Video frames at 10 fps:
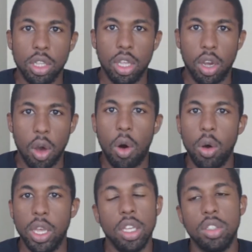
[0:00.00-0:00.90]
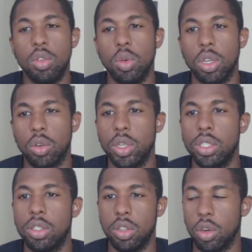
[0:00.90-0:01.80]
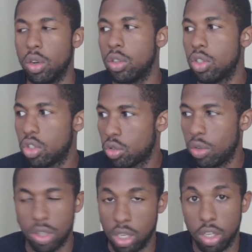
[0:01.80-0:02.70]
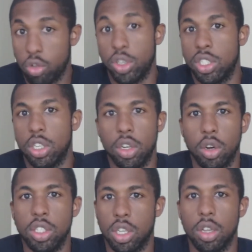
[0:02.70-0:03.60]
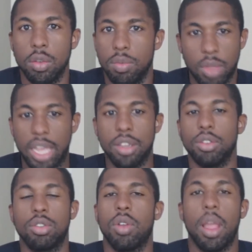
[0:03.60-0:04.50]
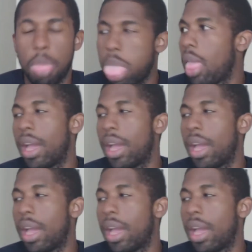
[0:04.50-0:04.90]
The goal is to increase the endurance of like your strength.